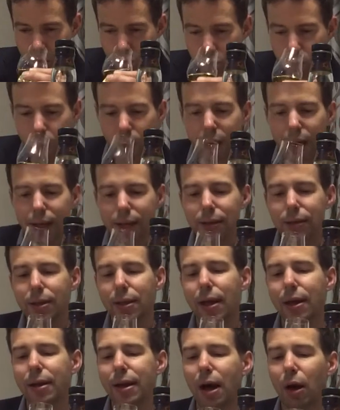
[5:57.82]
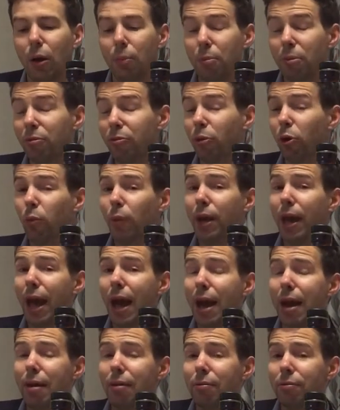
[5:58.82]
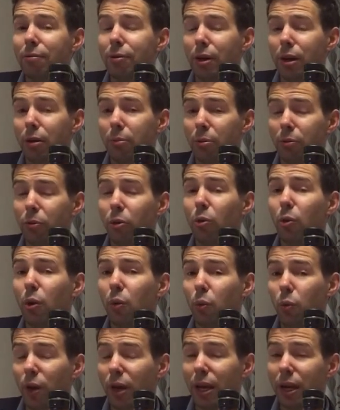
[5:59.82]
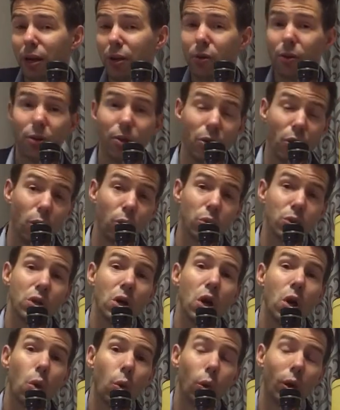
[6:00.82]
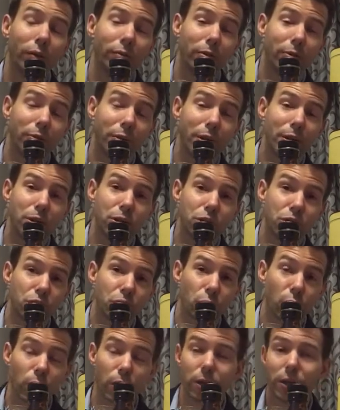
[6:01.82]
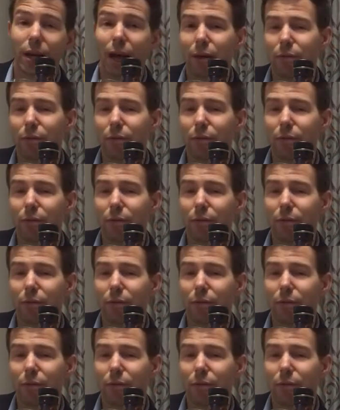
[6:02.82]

So we'll get into that now, and before we have uh, before we, we get under the nose, we'll have a very short